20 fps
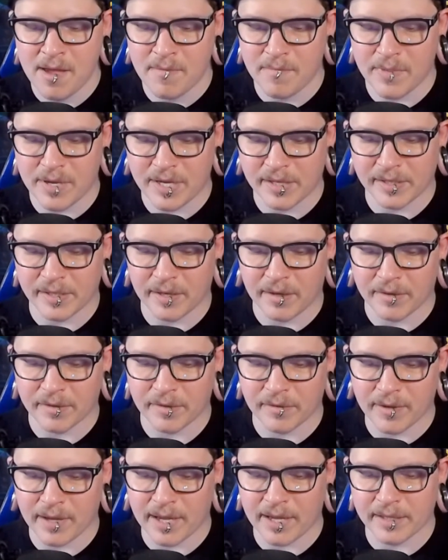because it
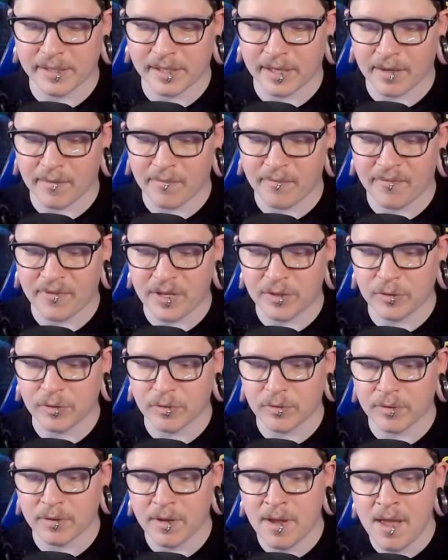also has like a
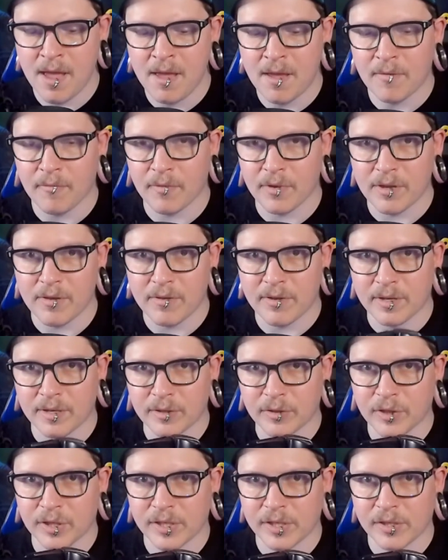feature where you can
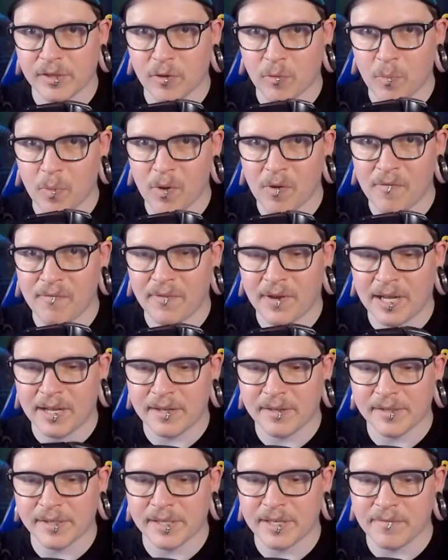adjust your
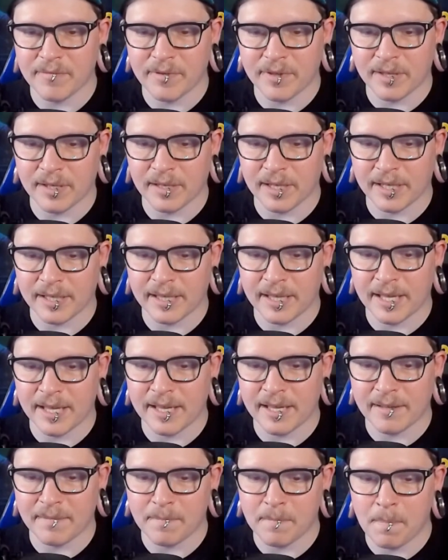profiles and everything like
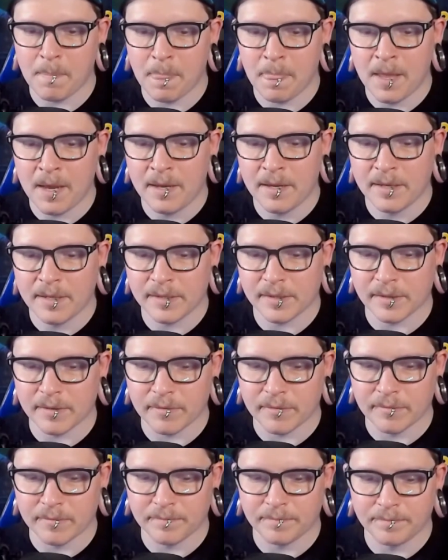that.
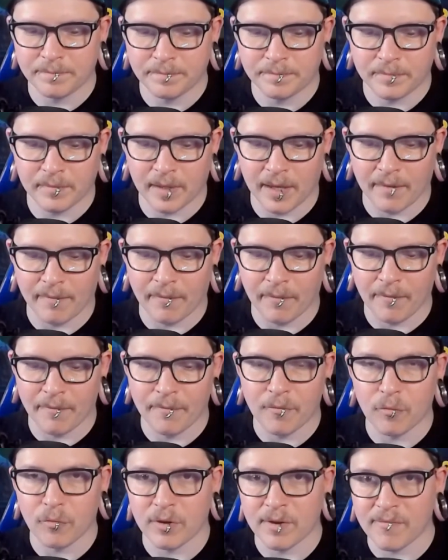So like for
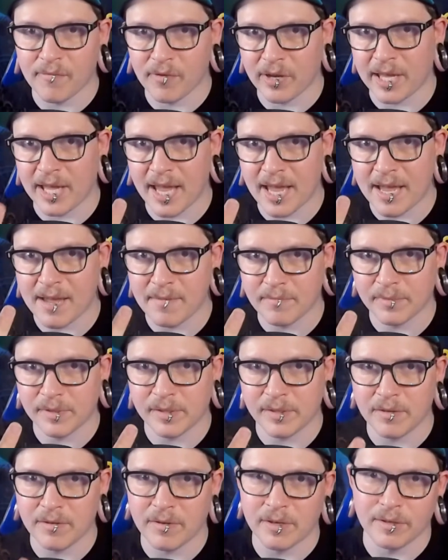4 different
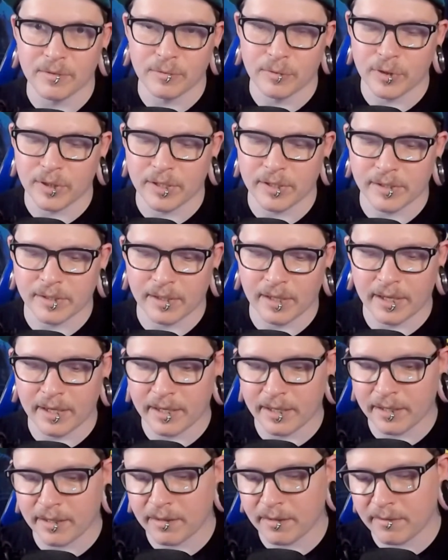games, you can adjust
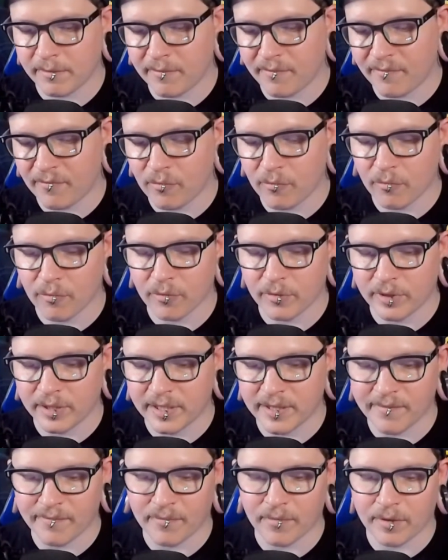like 4
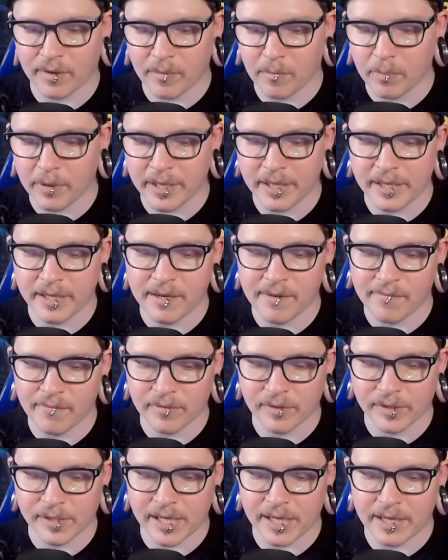different, completely
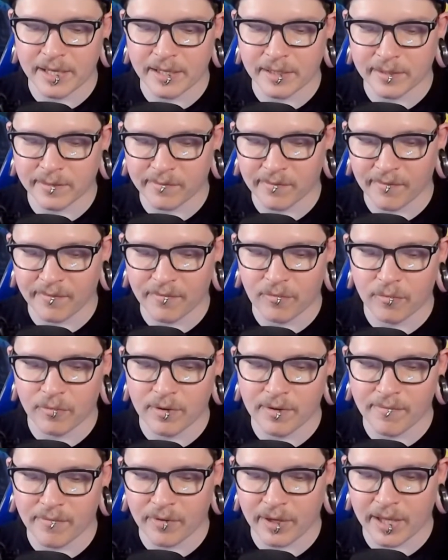different settings for 4
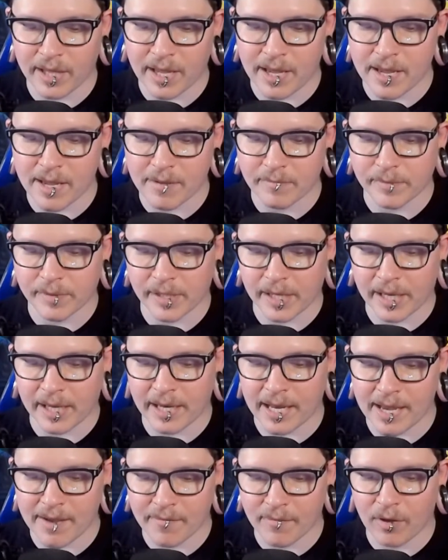different games
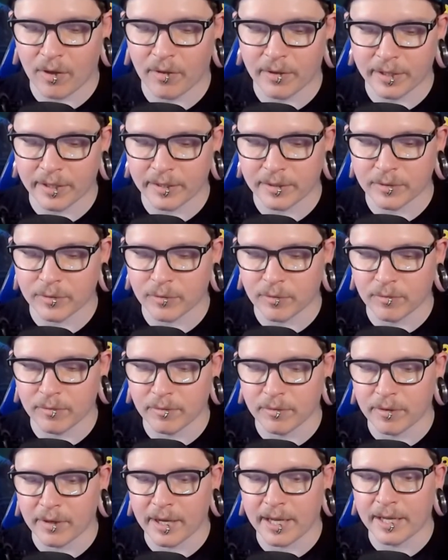and have it all in
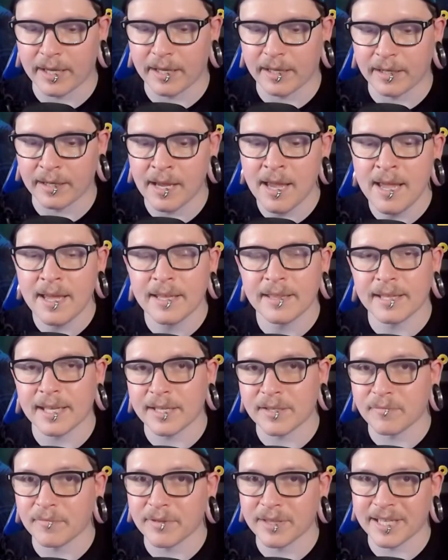controller. And
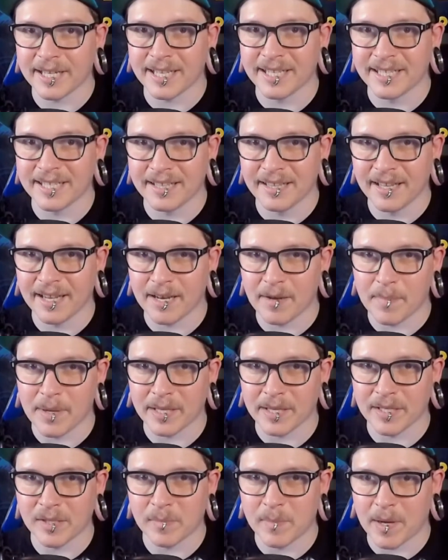that's one thing I did like
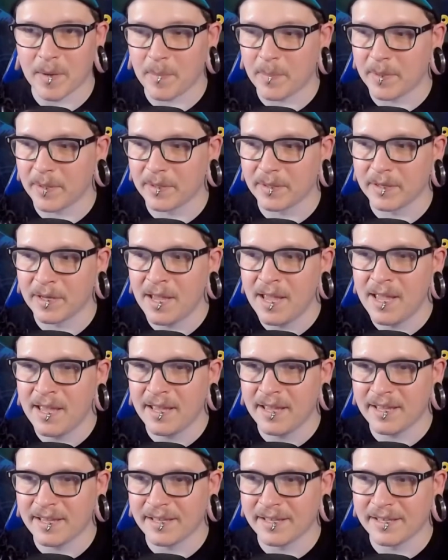about this back button,
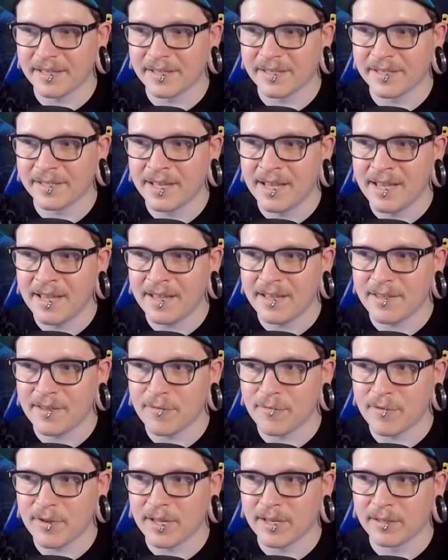is
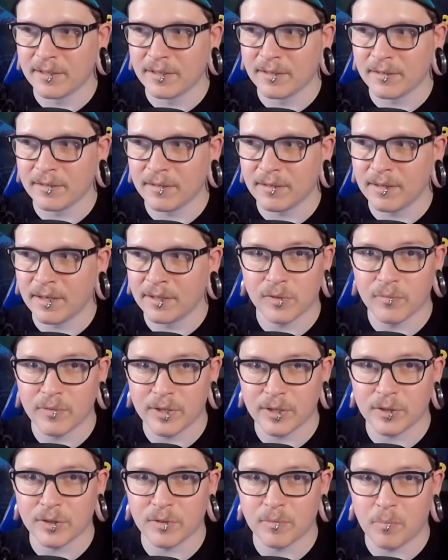you can
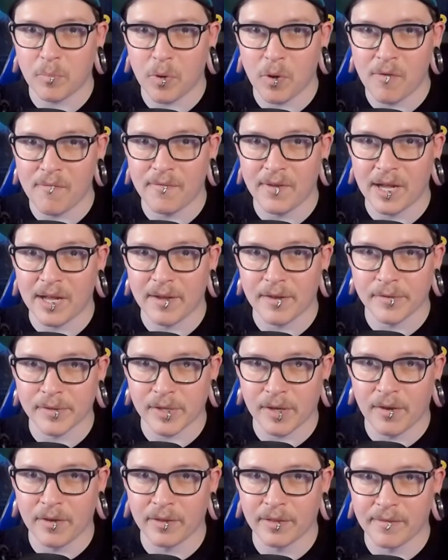switch profiles
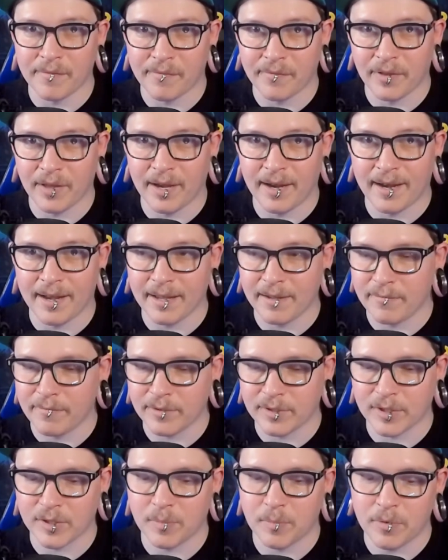on the fly,
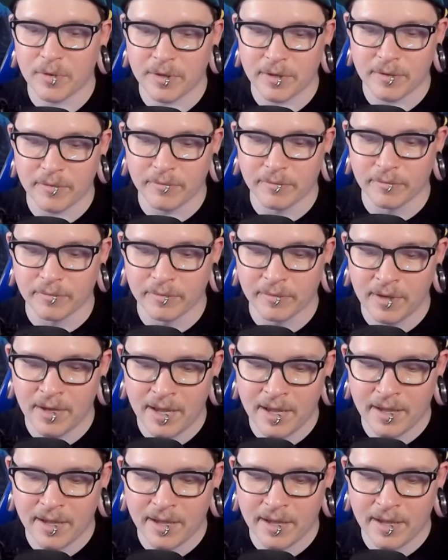which is pretty cool.